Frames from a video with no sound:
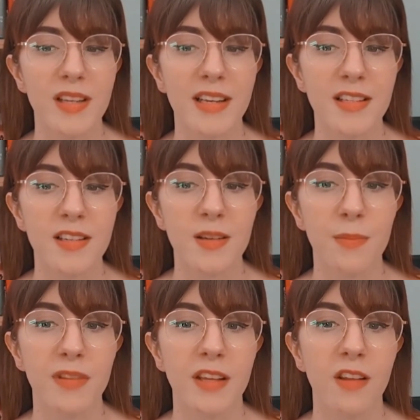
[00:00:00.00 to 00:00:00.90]
It isn't
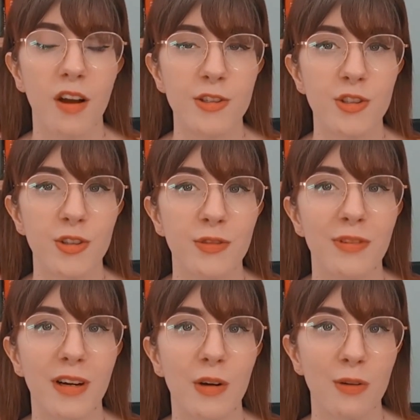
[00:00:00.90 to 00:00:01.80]
something that I do
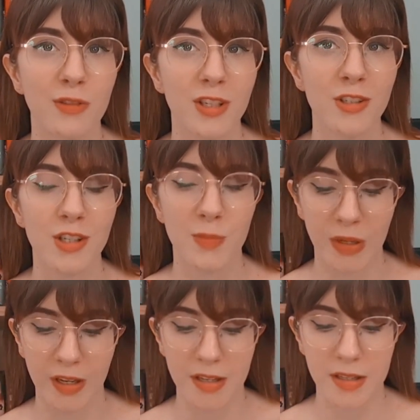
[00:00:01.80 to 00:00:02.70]
very often just
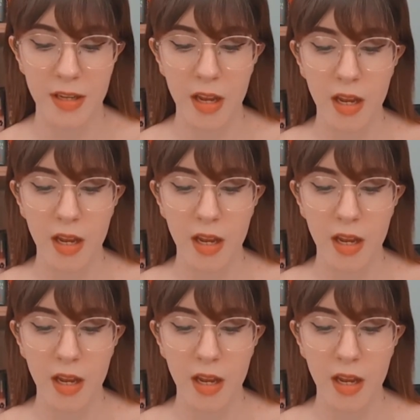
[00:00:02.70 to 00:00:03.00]
because